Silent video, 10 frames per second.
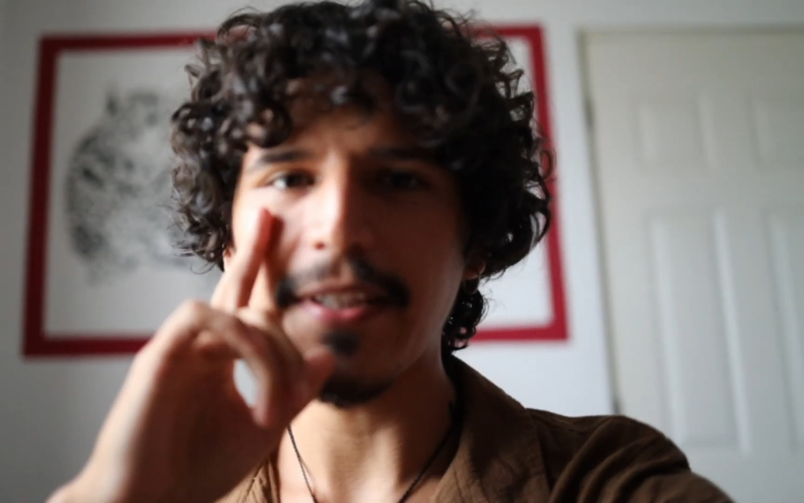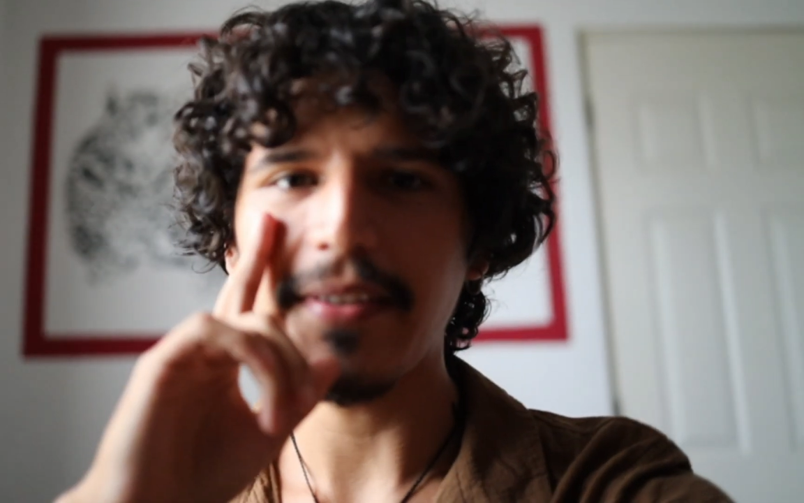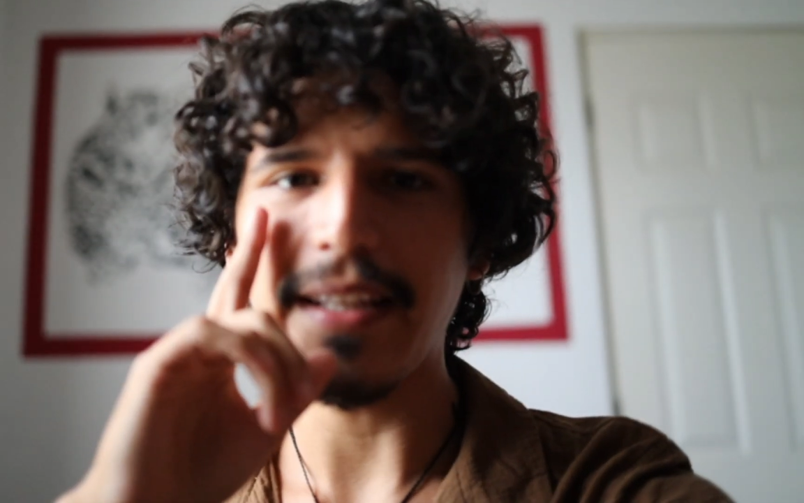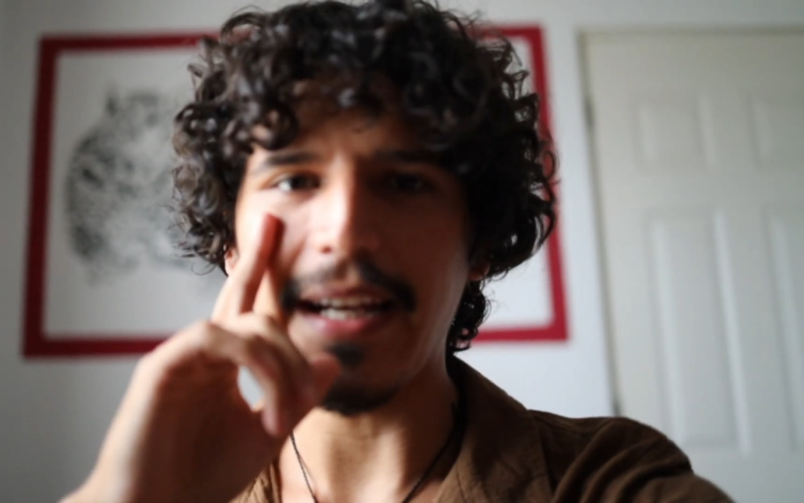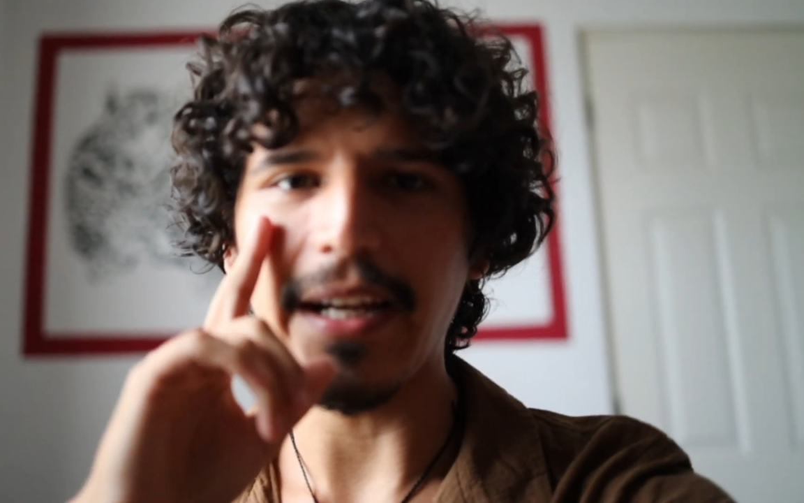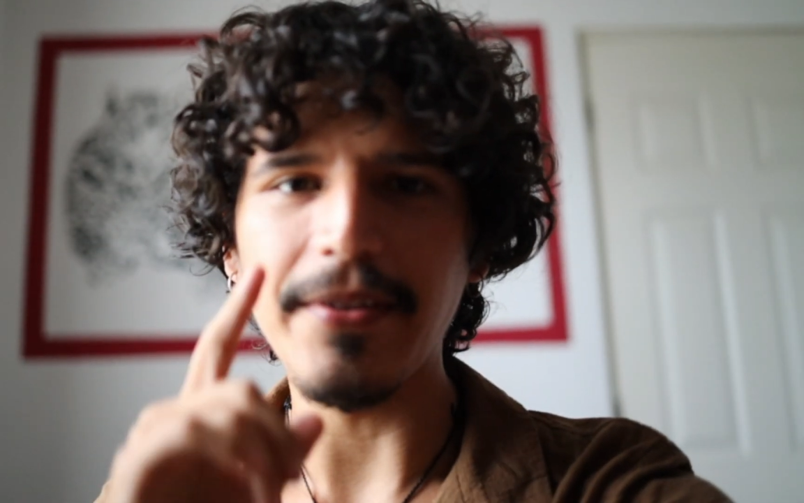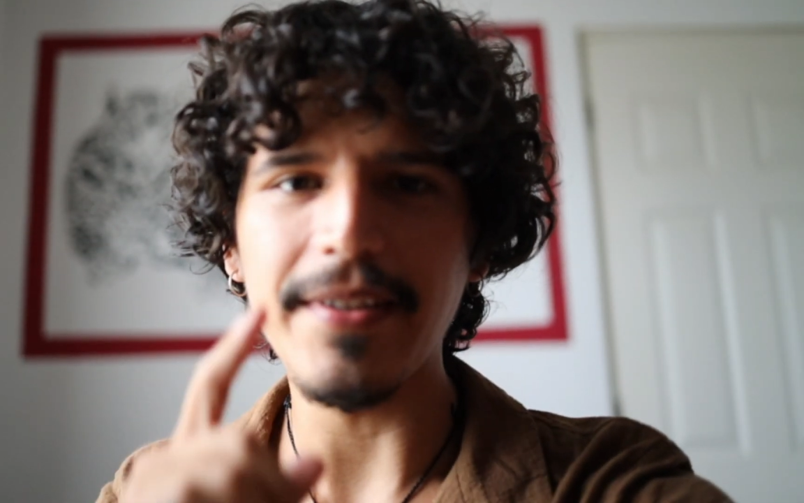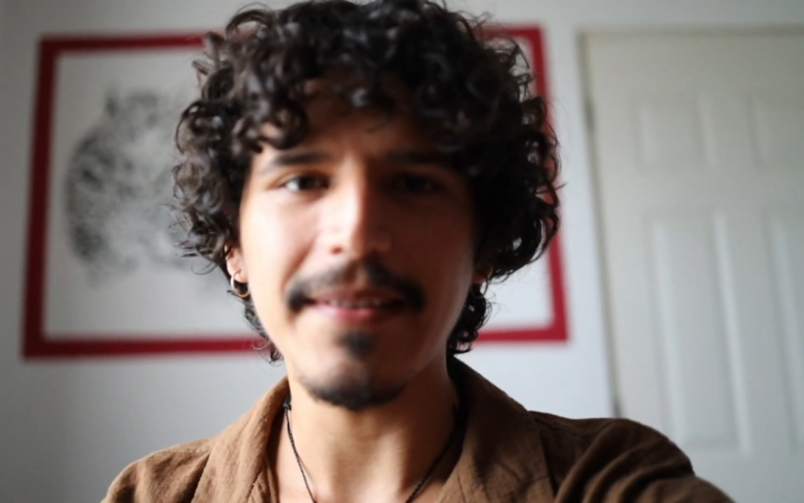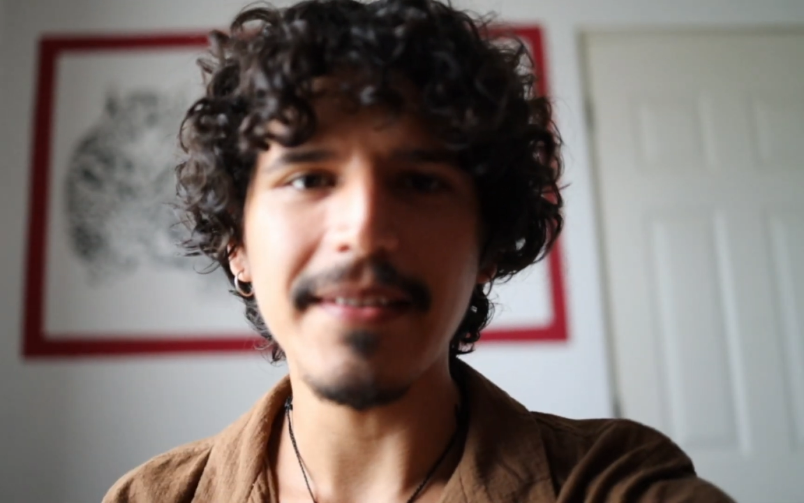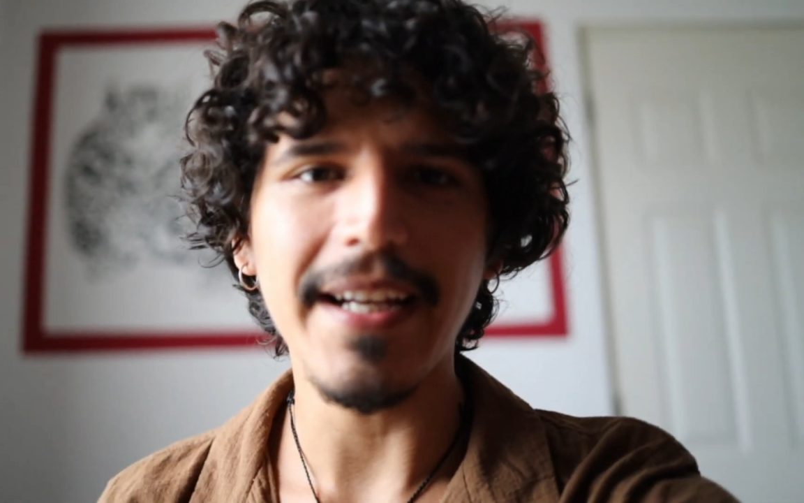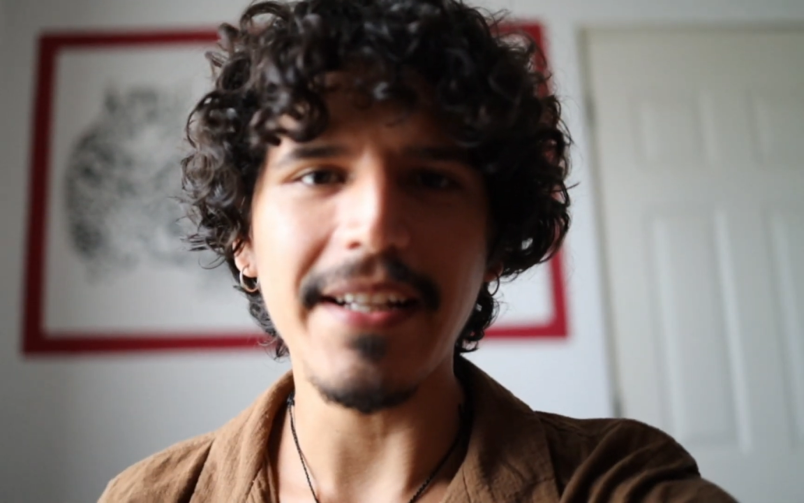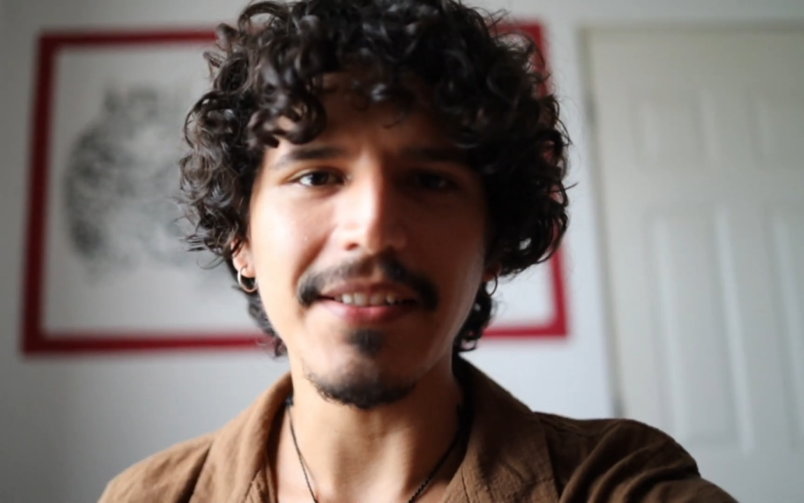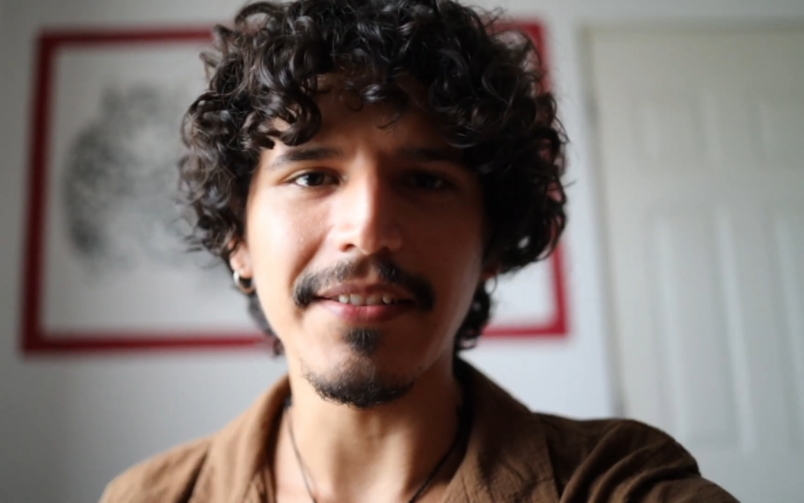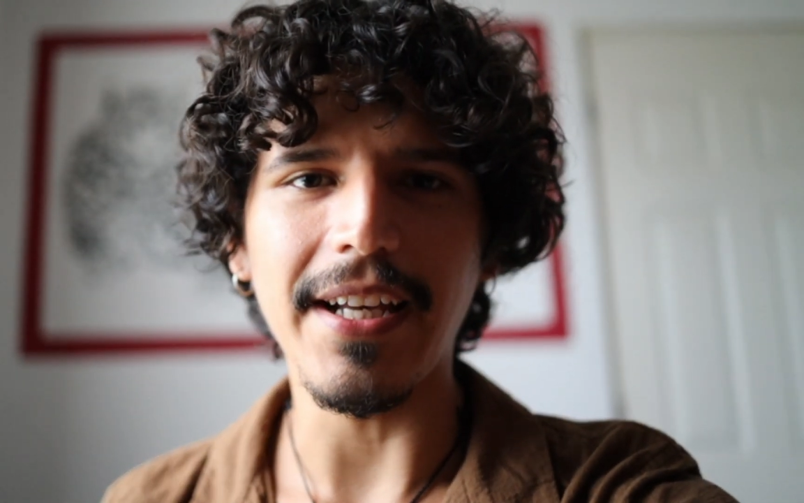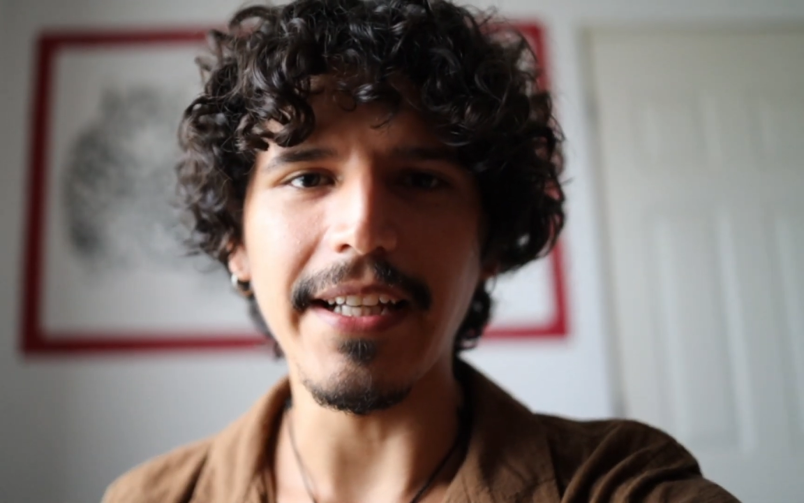sure that iris is
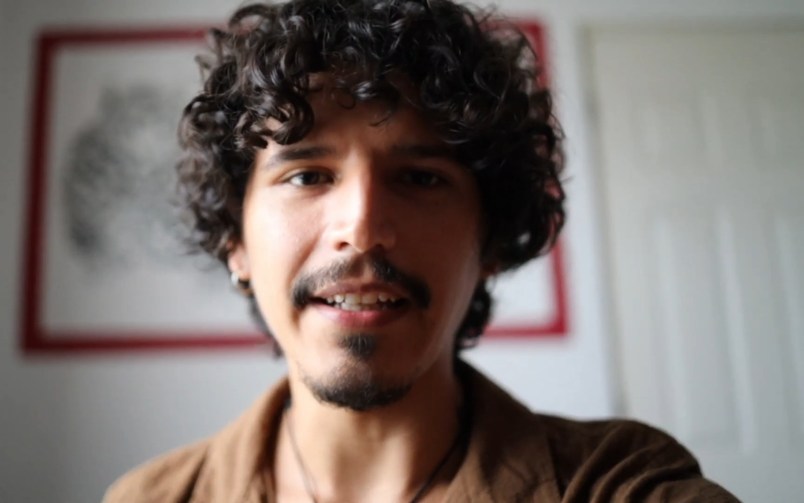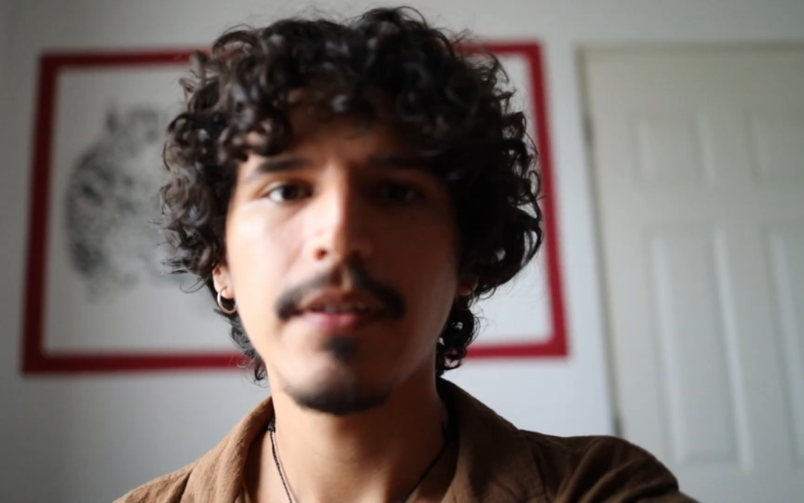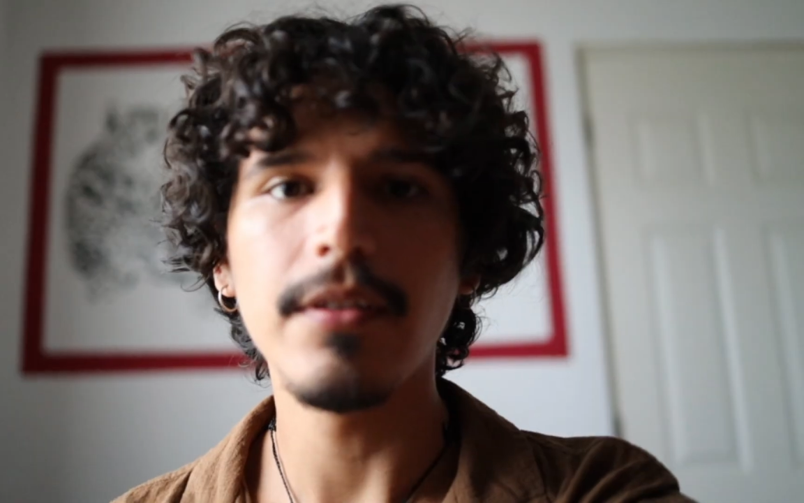catching light.